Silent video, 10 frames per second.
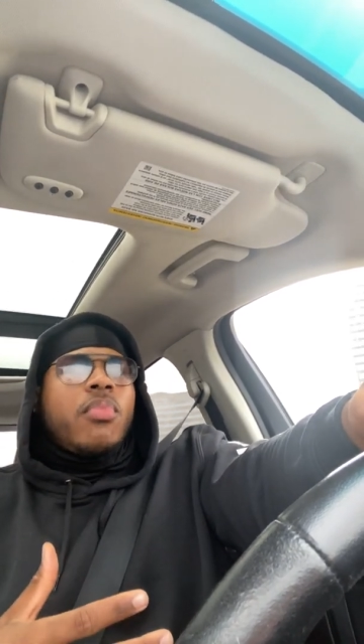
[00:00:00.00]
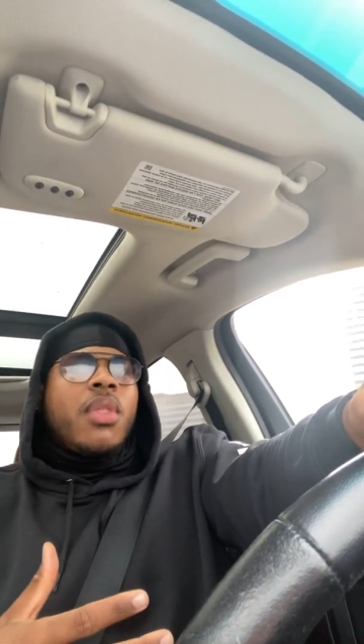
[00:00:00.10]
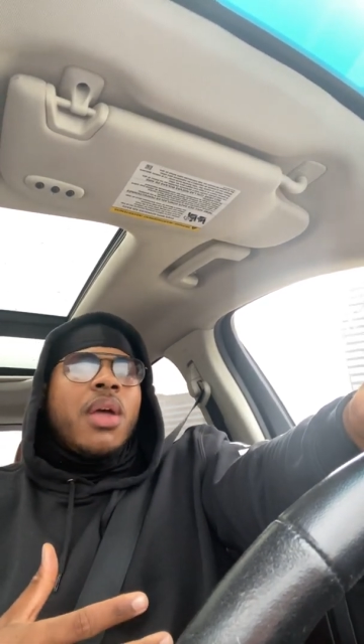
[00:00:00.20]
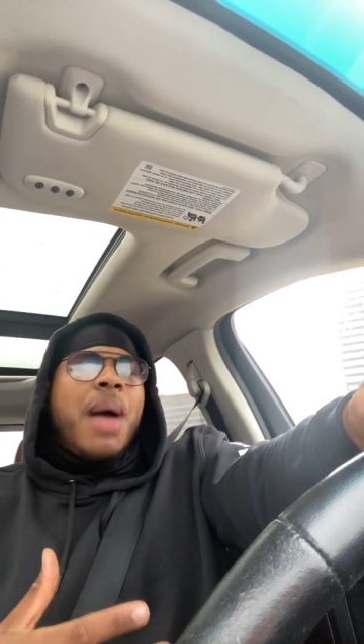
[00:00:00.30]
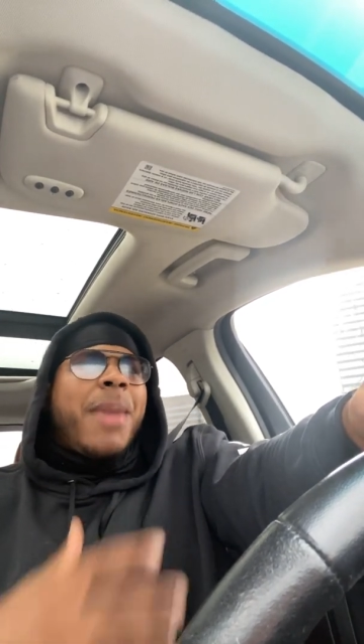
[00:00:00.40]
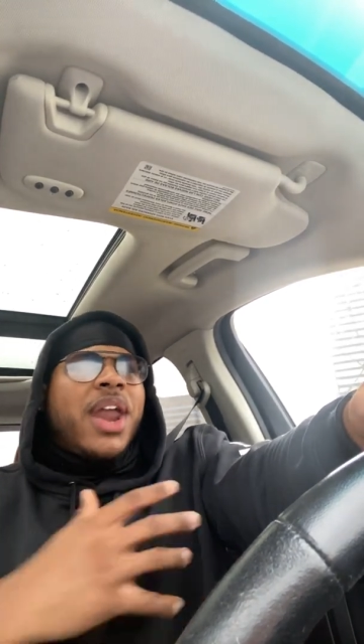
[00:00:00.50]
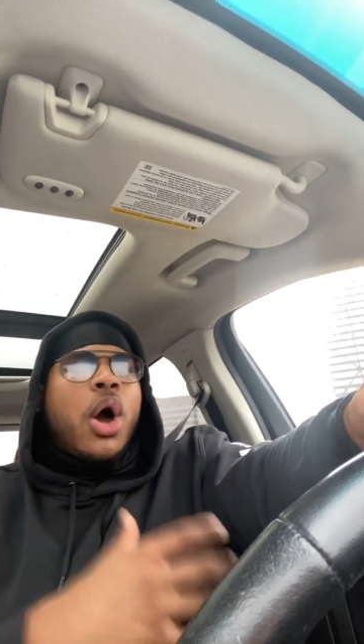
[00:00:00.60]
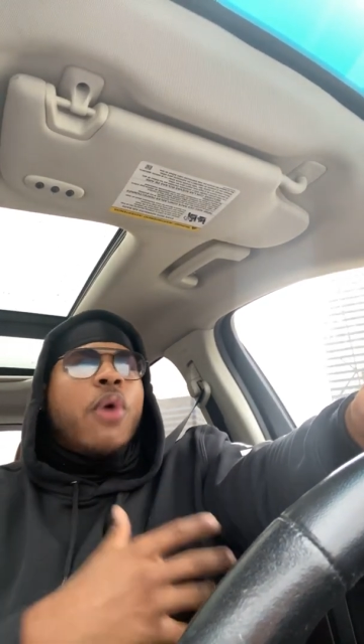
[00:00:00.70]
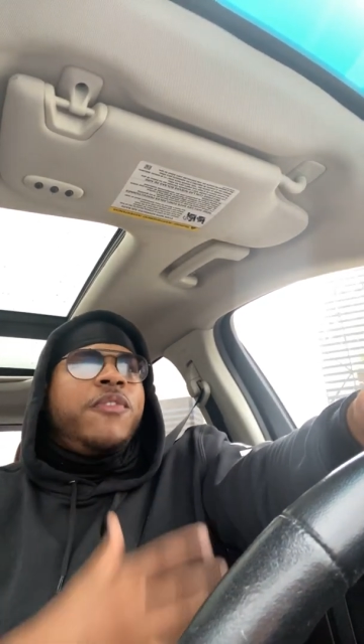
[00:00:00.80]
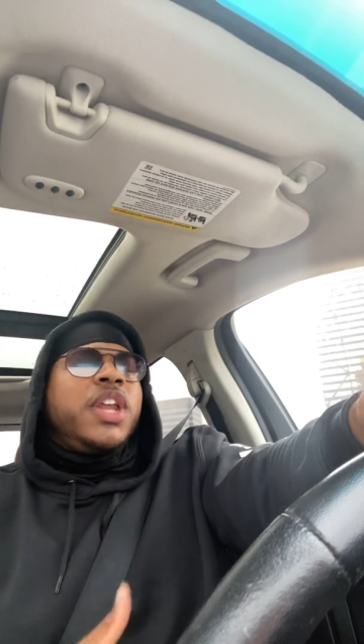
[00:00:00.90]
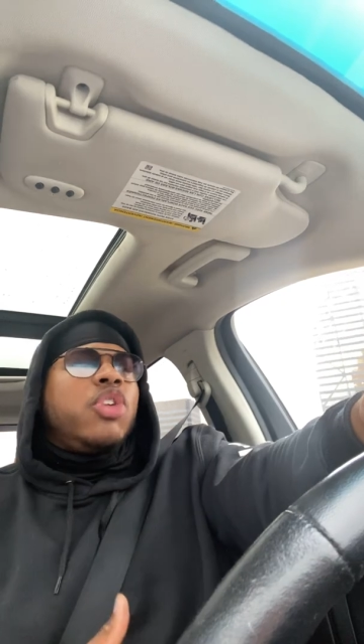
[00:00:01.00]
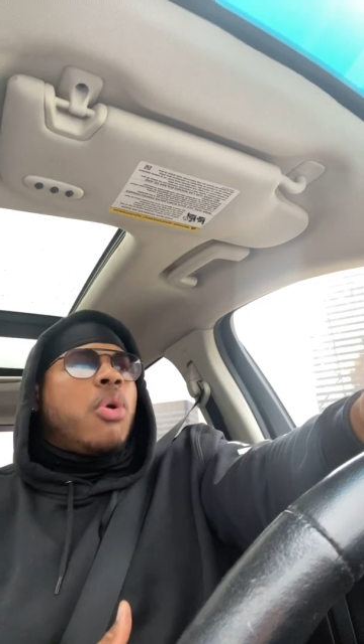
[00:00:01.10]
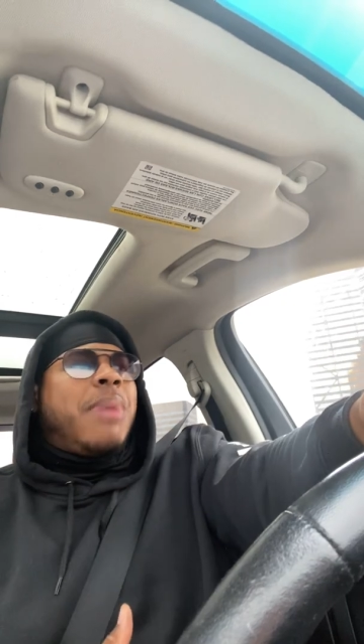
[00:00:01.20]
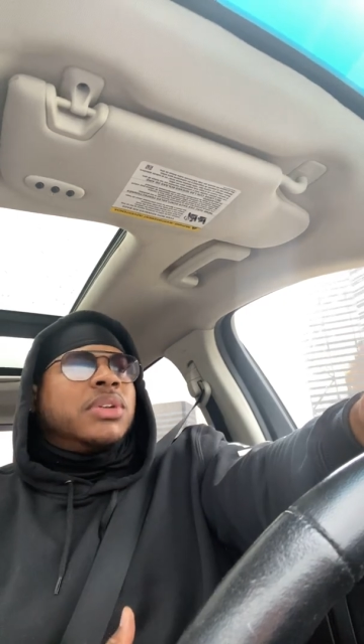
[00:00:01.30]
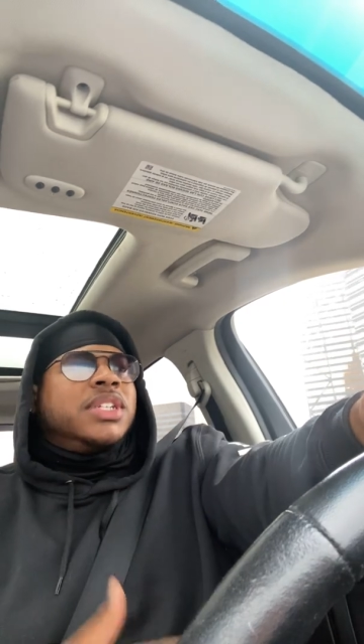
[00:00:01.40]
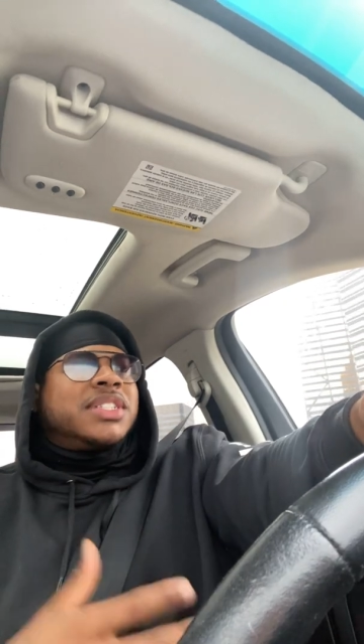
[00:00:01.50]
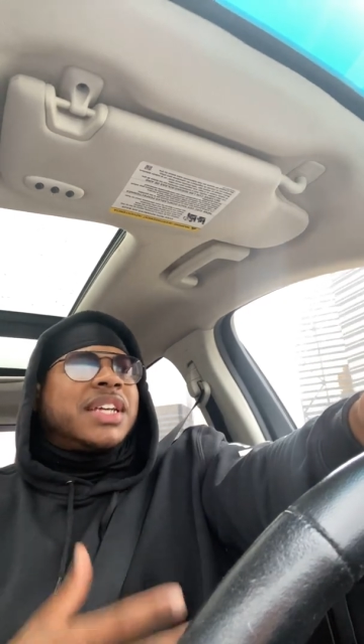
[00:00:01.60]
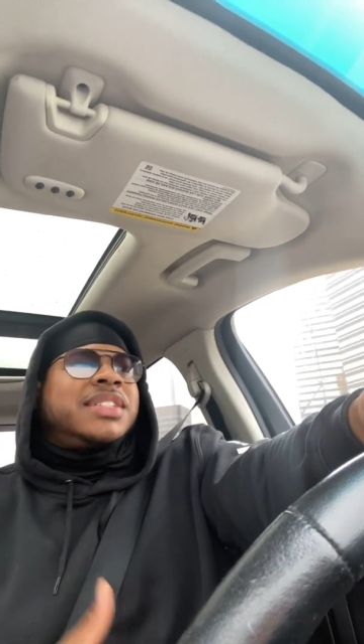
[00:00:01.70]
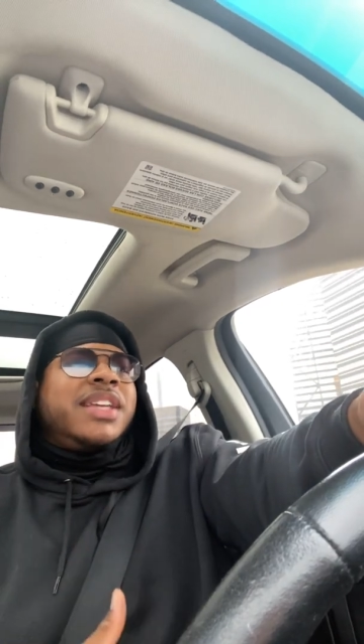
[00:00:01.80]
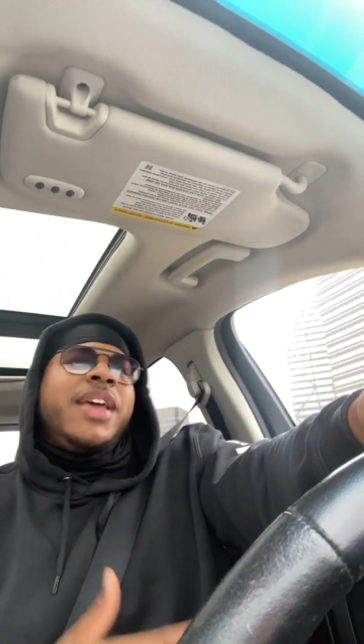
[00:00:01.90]
I made a whole video about this. I
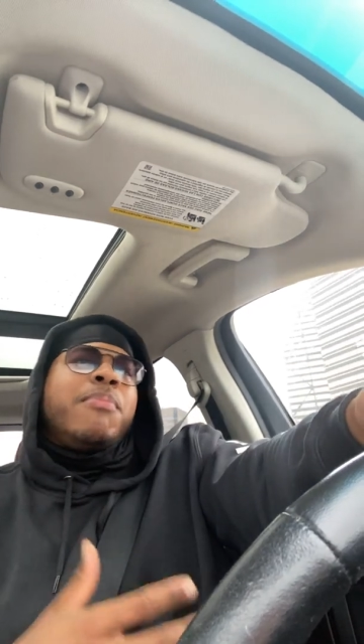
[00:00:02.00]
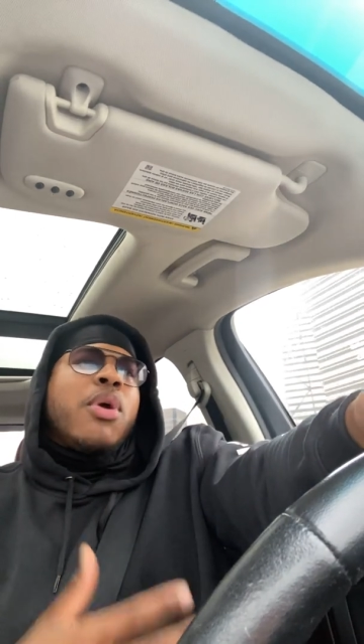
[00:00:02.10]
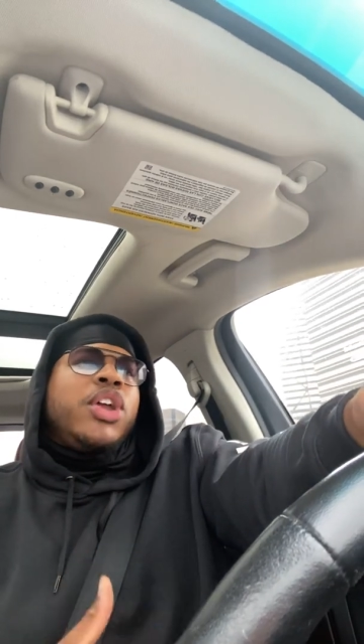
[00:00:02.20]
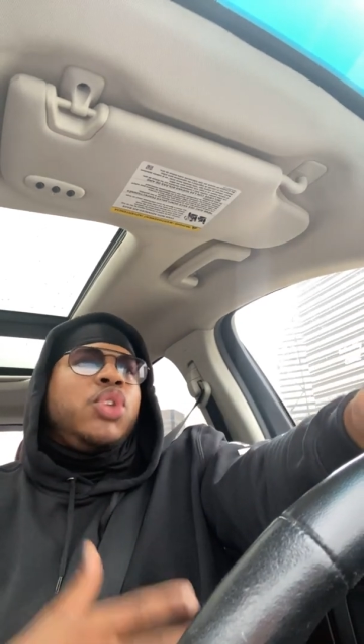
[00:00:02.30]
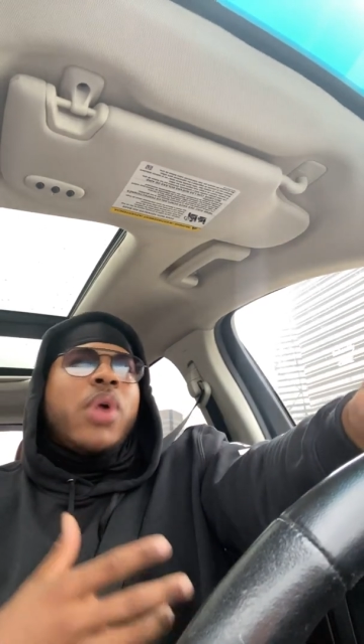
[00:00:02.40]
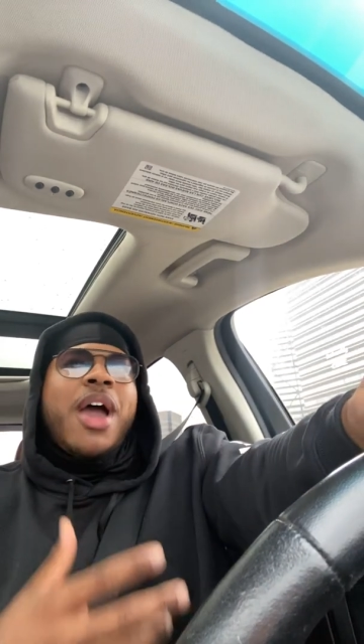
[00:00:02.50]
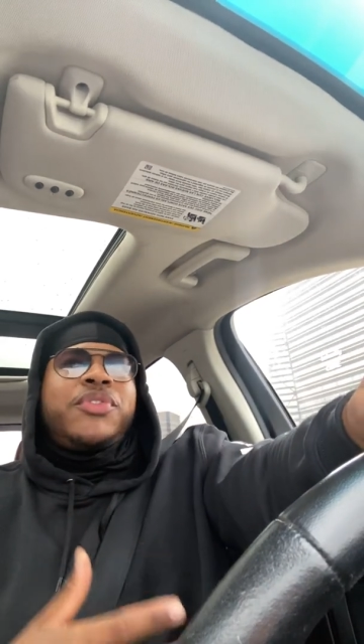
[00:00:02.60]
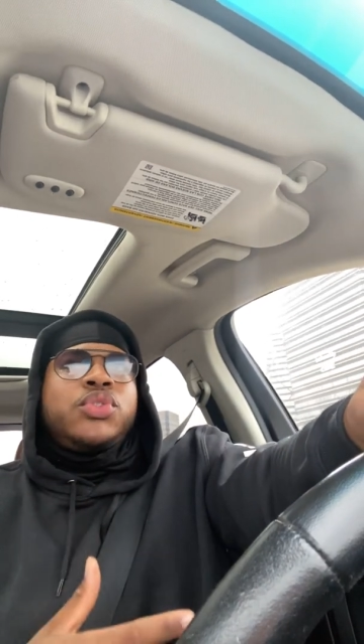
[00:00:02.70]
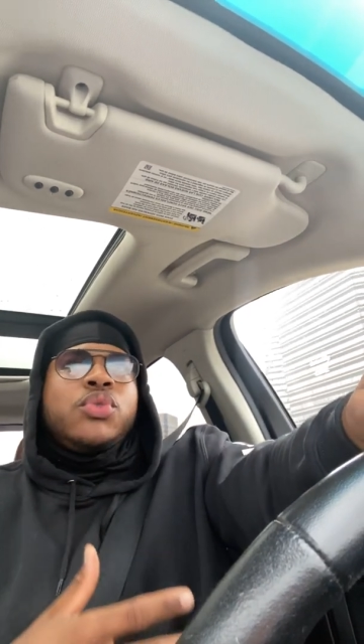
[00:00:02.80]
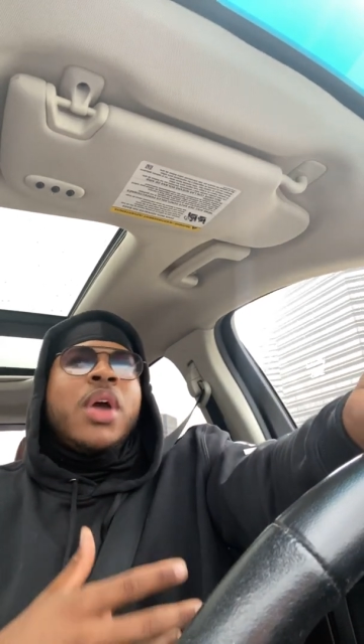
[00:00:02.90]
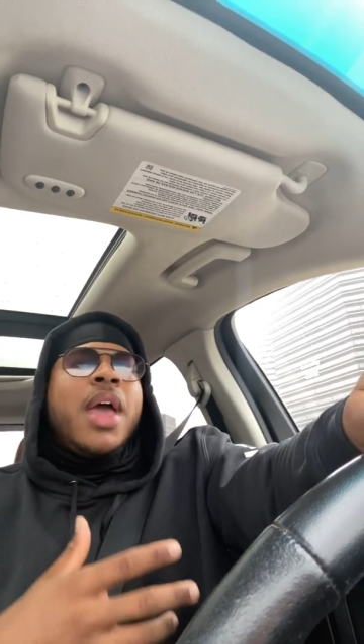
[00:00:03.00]
said, bro, you have to